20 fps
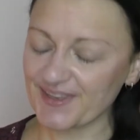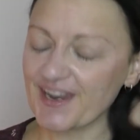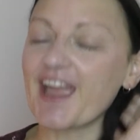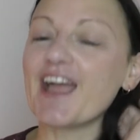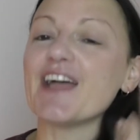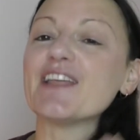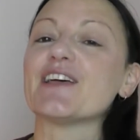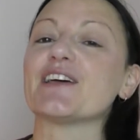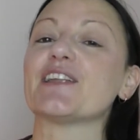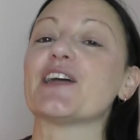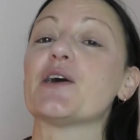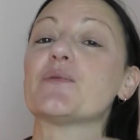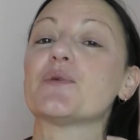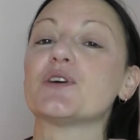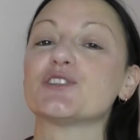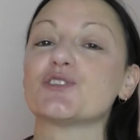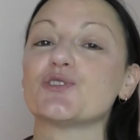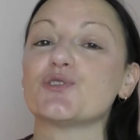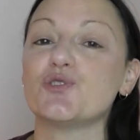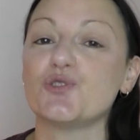And then I
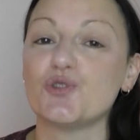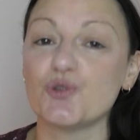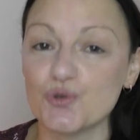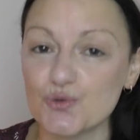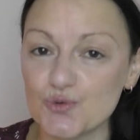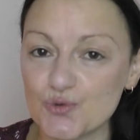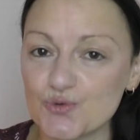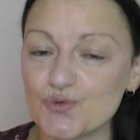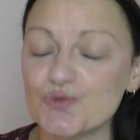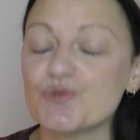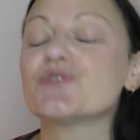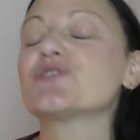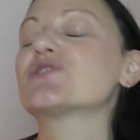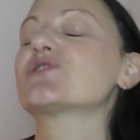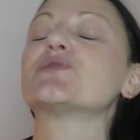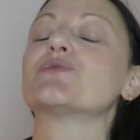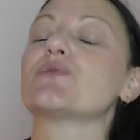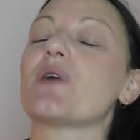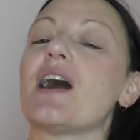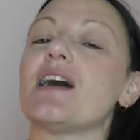want you
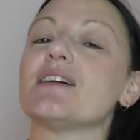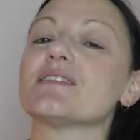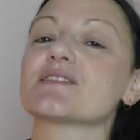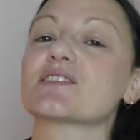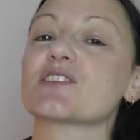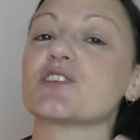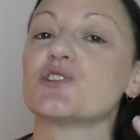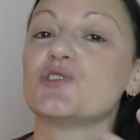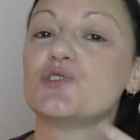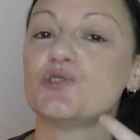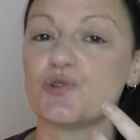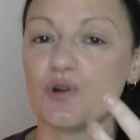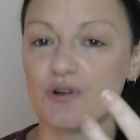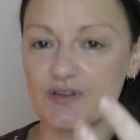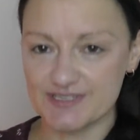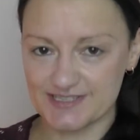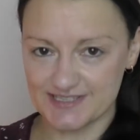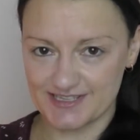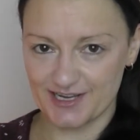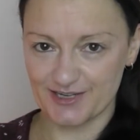to ask
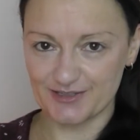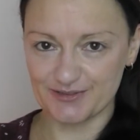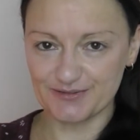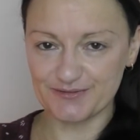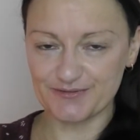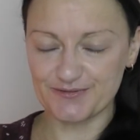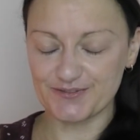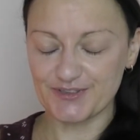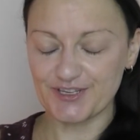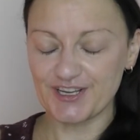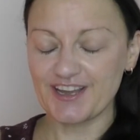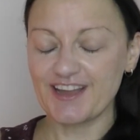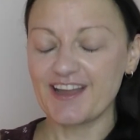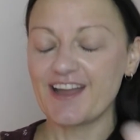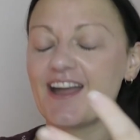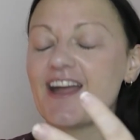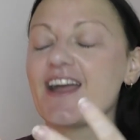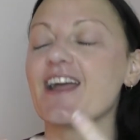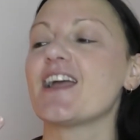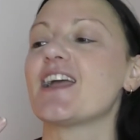yourself,
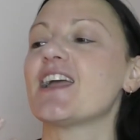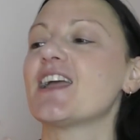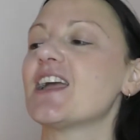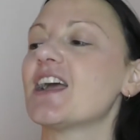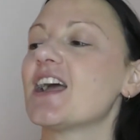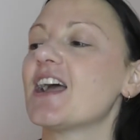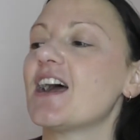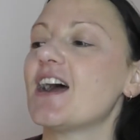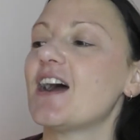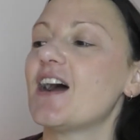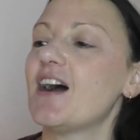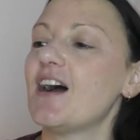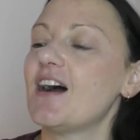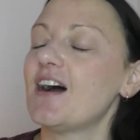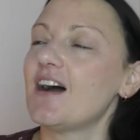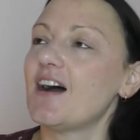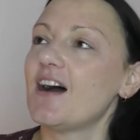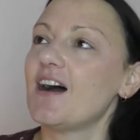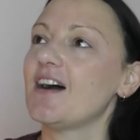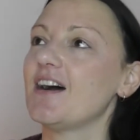
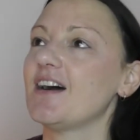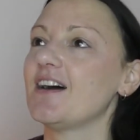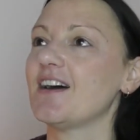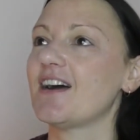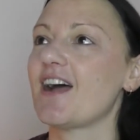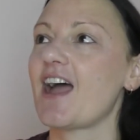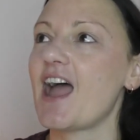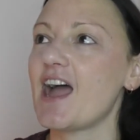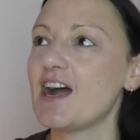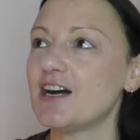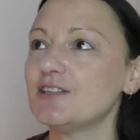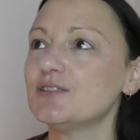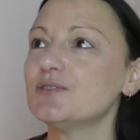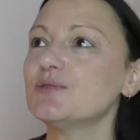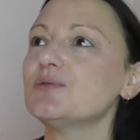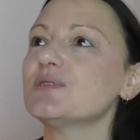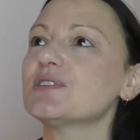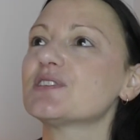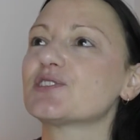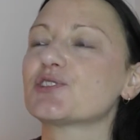
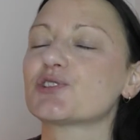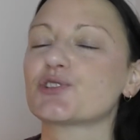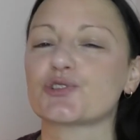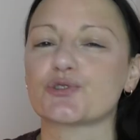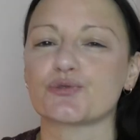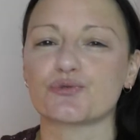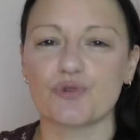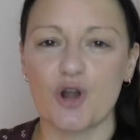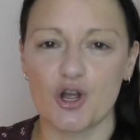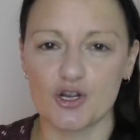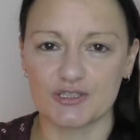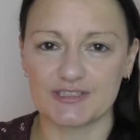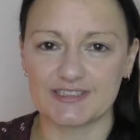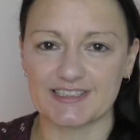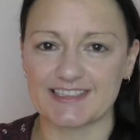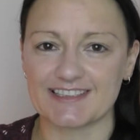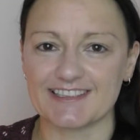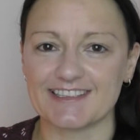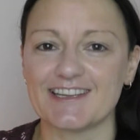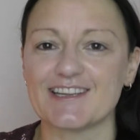how
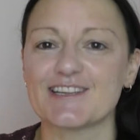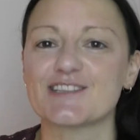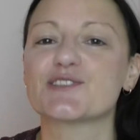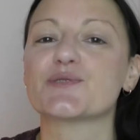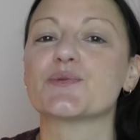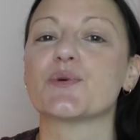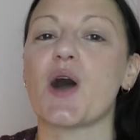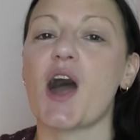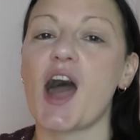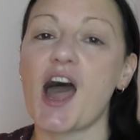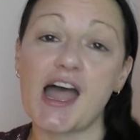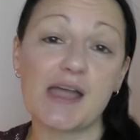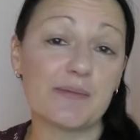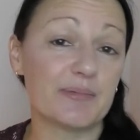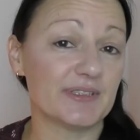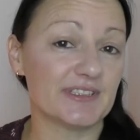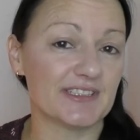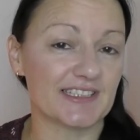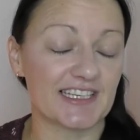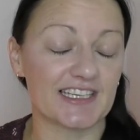strongly do I
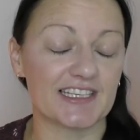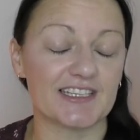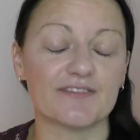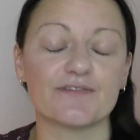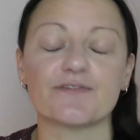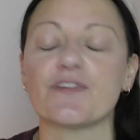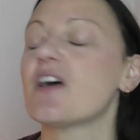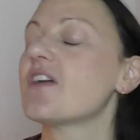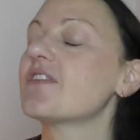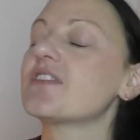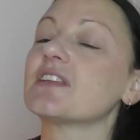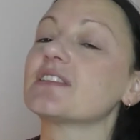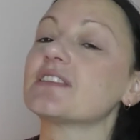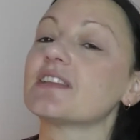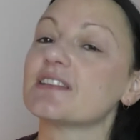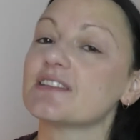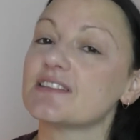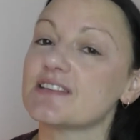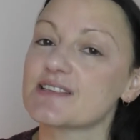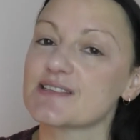believe that
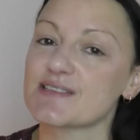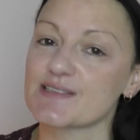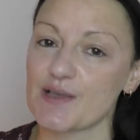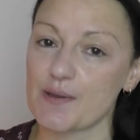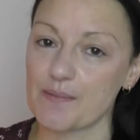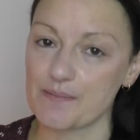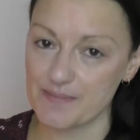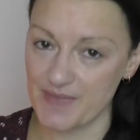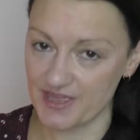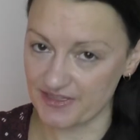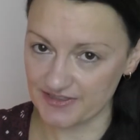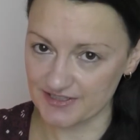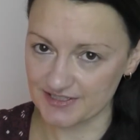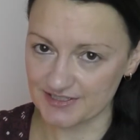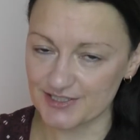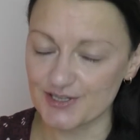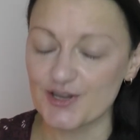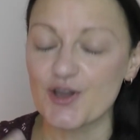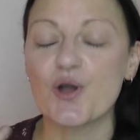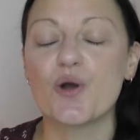the list
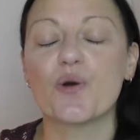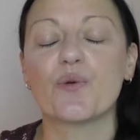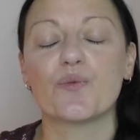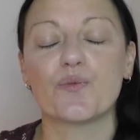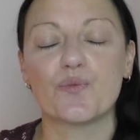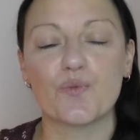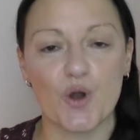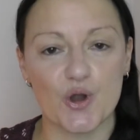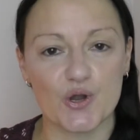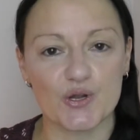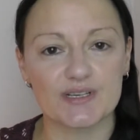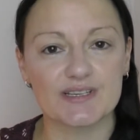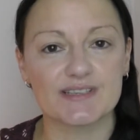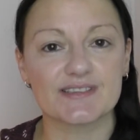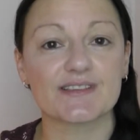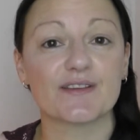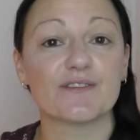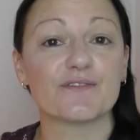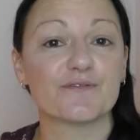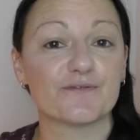method
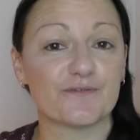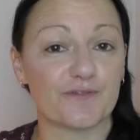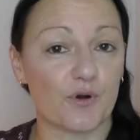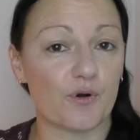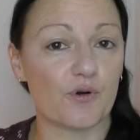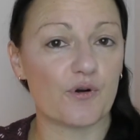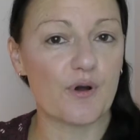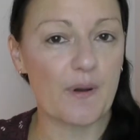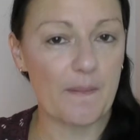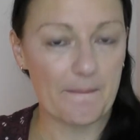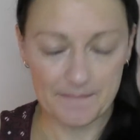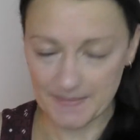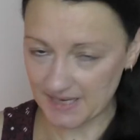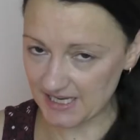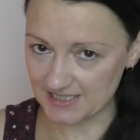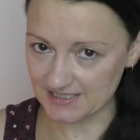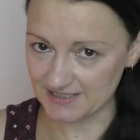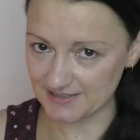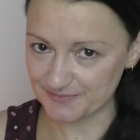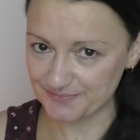works for
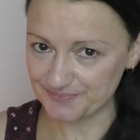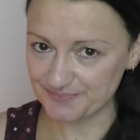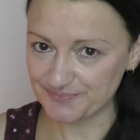me?